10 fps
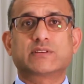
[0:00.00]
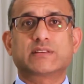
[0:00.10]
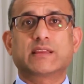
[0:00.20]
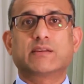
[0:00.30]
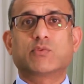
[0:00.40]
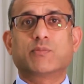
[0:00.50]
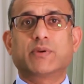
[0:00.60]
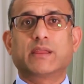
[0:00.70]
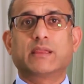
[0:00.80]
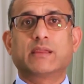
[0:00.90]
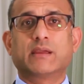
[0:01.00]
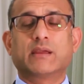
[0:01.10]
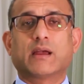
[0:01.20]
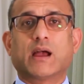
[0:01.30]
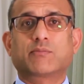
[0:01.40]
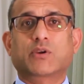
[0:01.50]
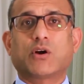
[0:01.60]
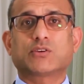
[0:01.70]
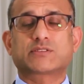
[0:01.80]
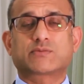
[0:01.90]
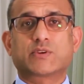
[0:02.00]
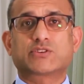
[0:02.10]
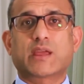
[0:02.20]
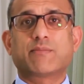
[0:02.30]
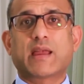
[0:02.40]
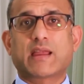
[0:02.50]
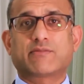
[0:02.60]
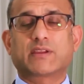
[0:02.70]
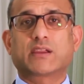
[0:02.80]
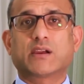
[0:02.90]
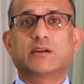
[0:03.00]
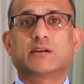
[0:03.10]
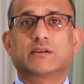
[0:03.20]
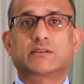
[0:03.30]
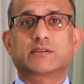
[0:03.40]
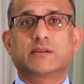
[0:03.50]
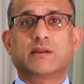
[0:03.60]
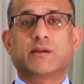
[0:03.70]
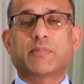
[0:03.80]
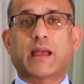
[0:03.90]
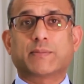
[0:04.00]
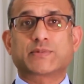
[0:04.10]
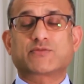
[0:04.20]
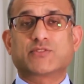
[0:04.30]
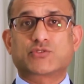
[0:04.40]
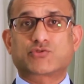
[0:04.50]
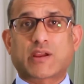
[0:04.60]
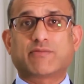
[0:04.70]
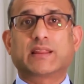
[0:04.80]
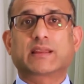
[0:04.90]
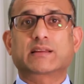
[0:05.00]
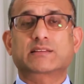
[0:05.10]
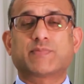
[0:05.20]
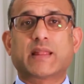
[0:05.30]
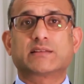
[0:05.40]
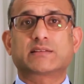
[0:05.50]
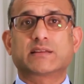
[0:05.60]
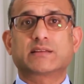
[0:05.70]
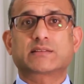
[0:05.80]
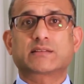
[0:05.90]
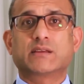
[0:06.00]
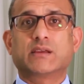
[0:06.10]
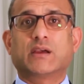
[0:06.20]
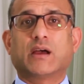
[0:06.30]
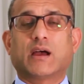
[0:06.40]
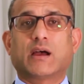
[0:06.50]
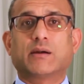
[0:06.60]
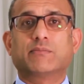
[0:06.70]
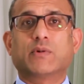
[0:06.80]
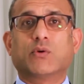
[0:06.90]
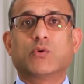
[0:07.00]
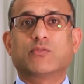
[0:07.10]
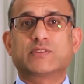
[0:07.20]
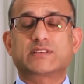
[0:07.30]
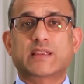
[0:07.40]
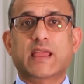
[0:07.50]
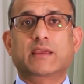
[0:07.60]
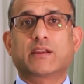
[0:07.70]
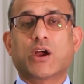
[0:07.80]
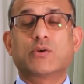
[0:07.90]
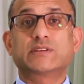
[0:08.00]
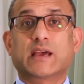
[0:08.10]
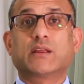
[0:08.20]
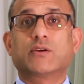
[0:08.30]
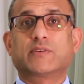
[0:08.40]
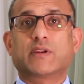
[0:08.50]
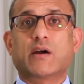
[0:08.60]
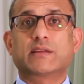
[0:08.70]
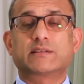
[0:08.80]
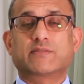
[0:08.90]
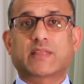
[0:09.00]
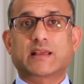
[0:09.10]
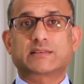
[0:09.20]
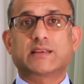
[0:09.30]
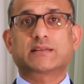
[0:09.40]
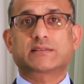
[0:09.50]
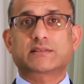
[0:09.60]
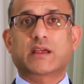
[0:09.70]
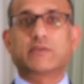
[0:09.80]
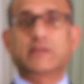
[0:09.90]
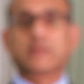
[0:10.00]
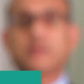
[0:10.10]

receive would be costs which they may have incurred, perhaps for travelling expenses or for staying in a hotel overnight if that's necessary.